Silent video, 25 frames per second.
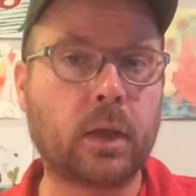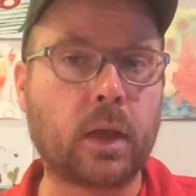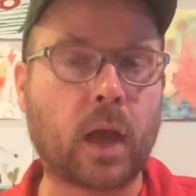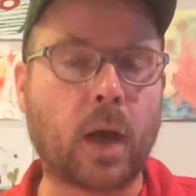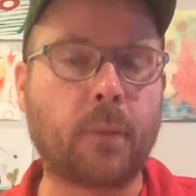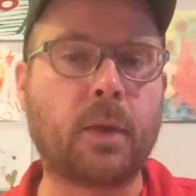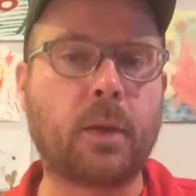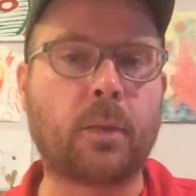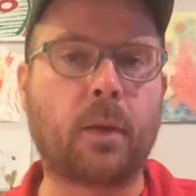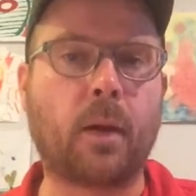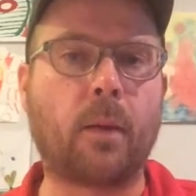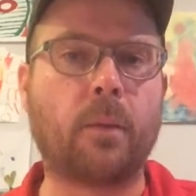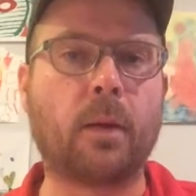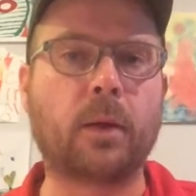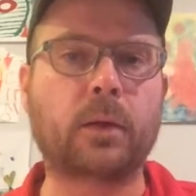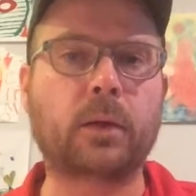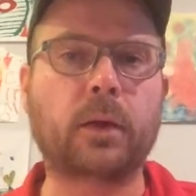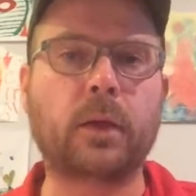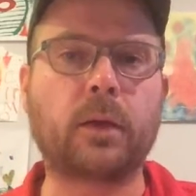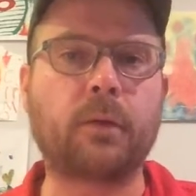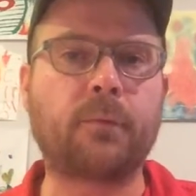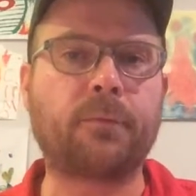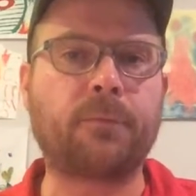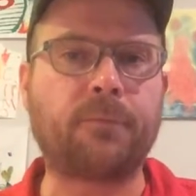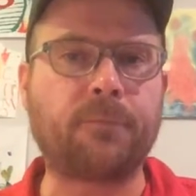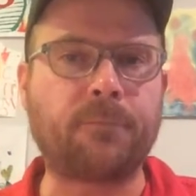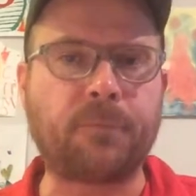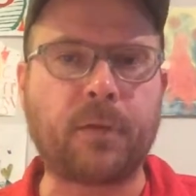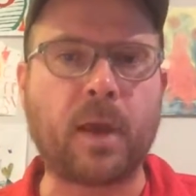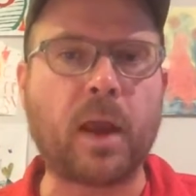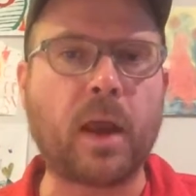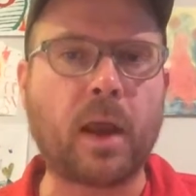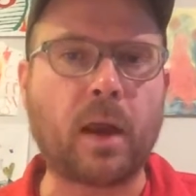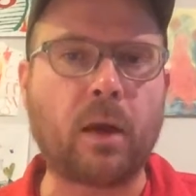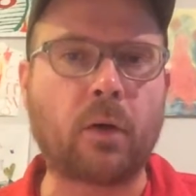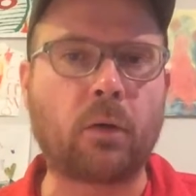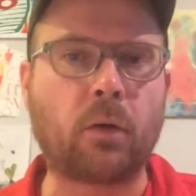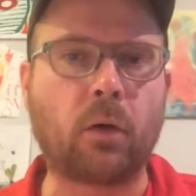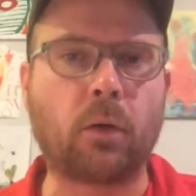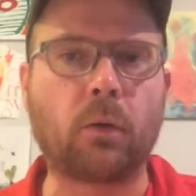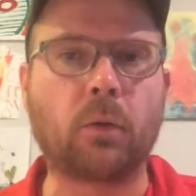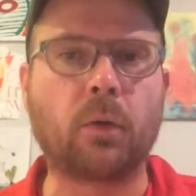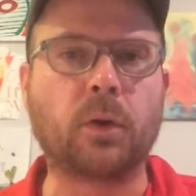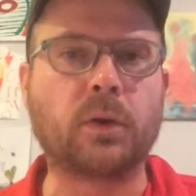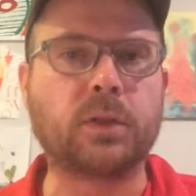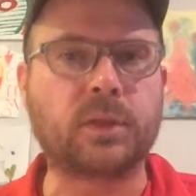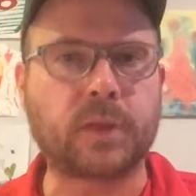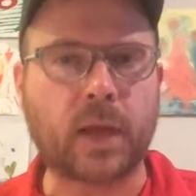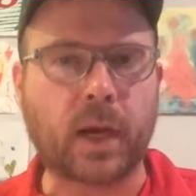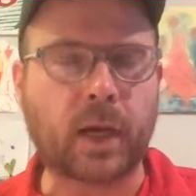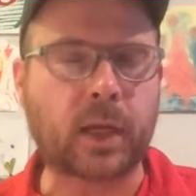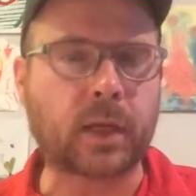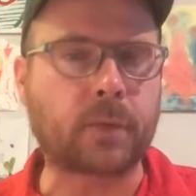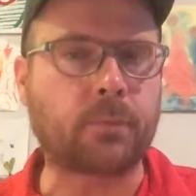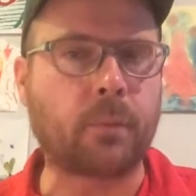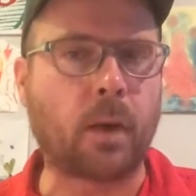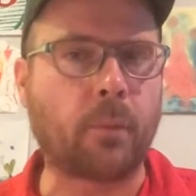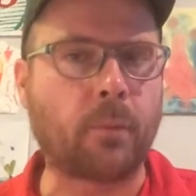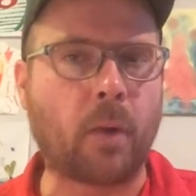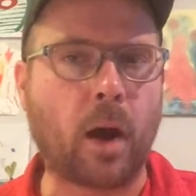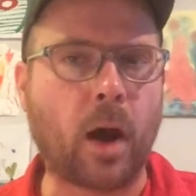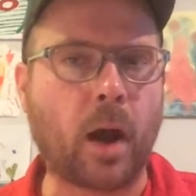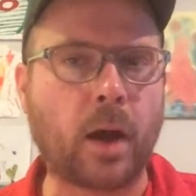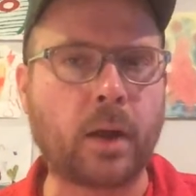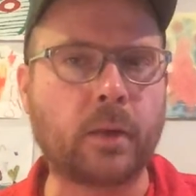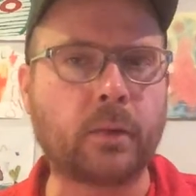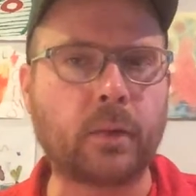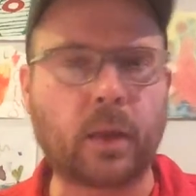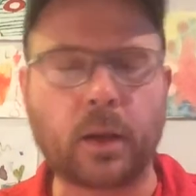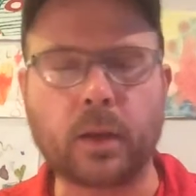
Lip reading: I mean, I'm not gonna fear or reject my mind.